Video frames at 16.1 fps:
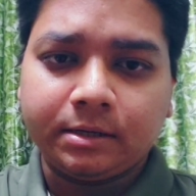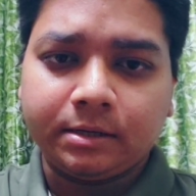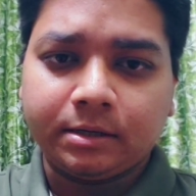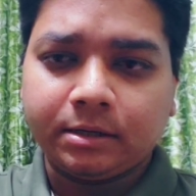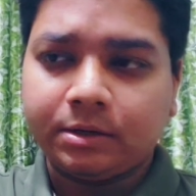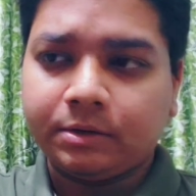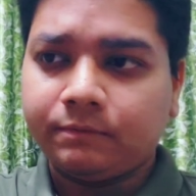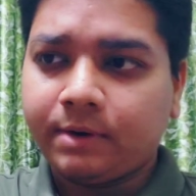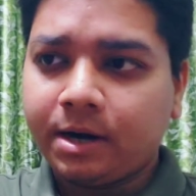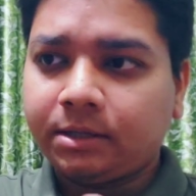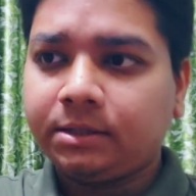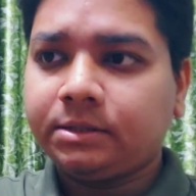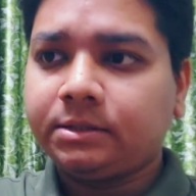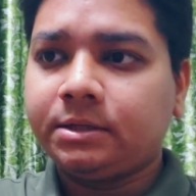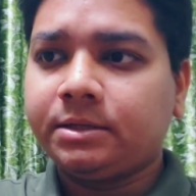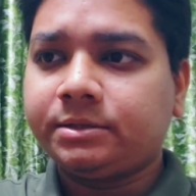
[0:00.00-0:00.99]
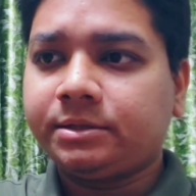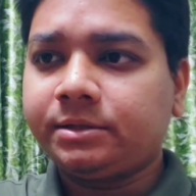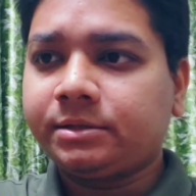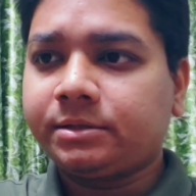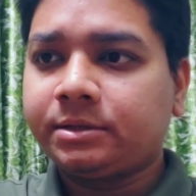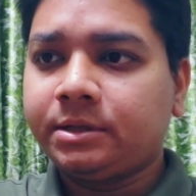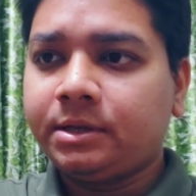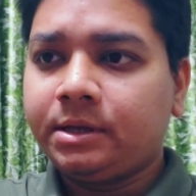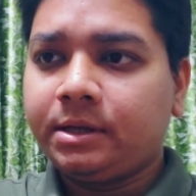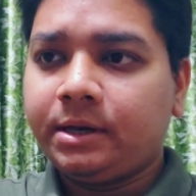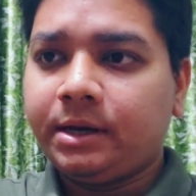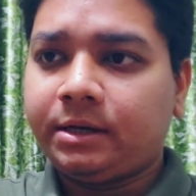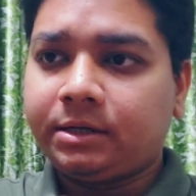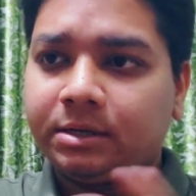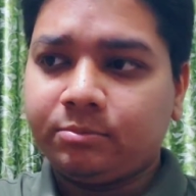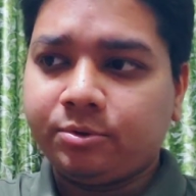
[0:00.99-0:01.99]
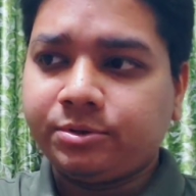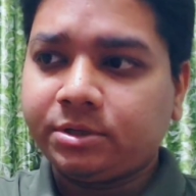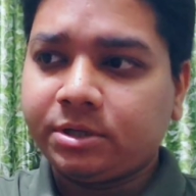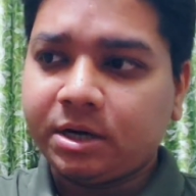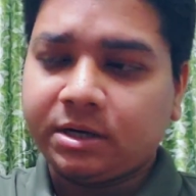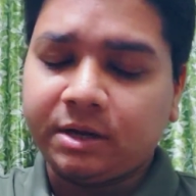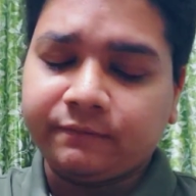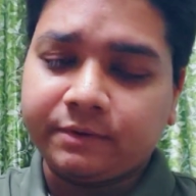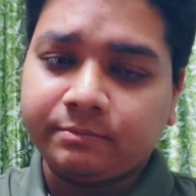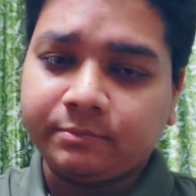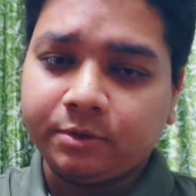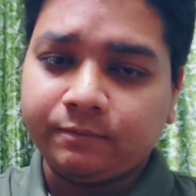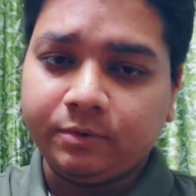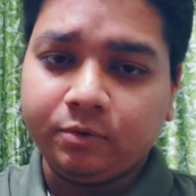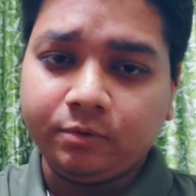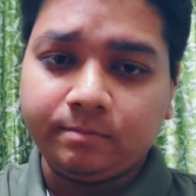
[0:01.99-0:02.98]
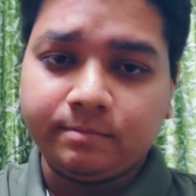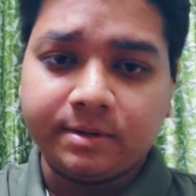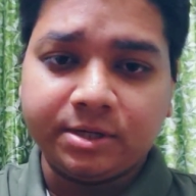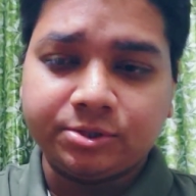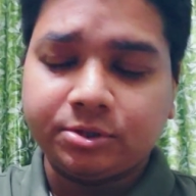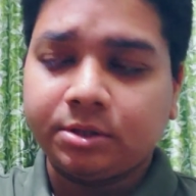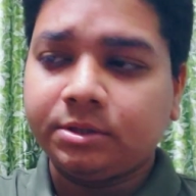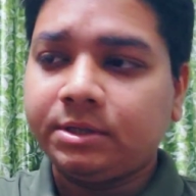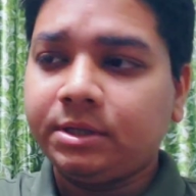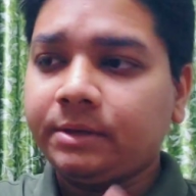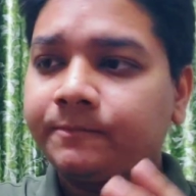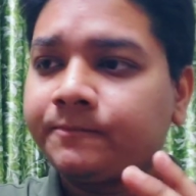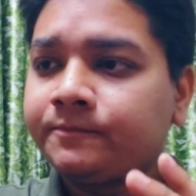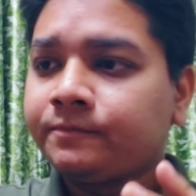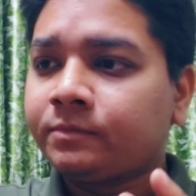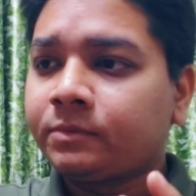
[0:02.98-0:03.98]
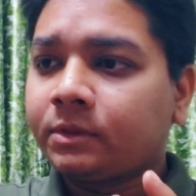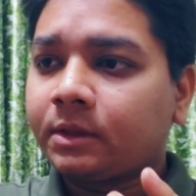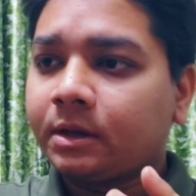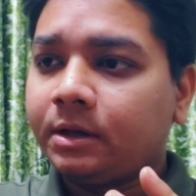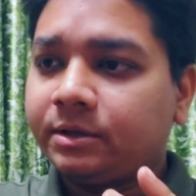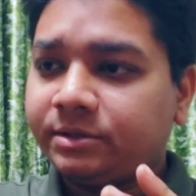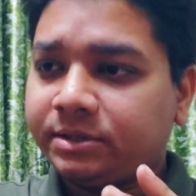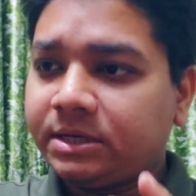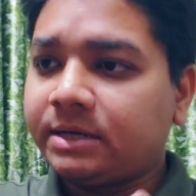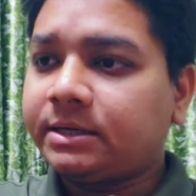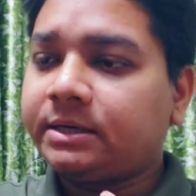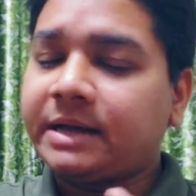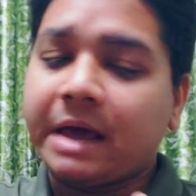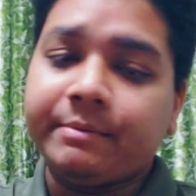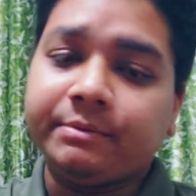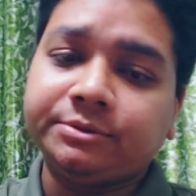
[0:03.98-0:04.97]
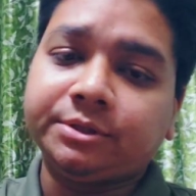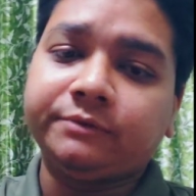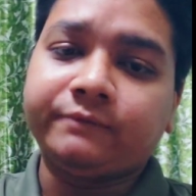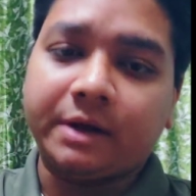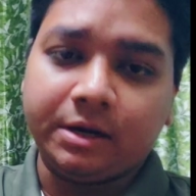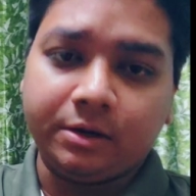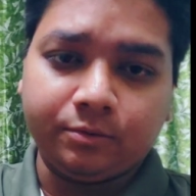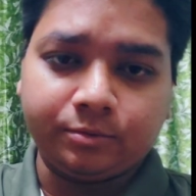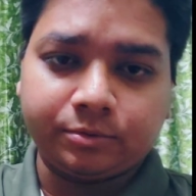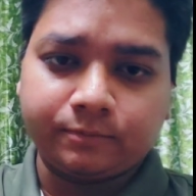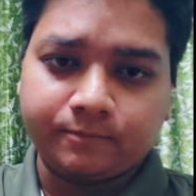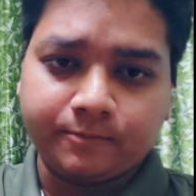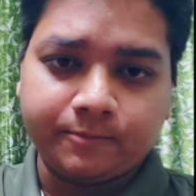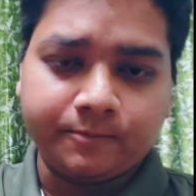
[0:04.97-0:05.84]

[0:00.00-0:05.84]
what it does is it removes the data from the view based on the selected dimension values.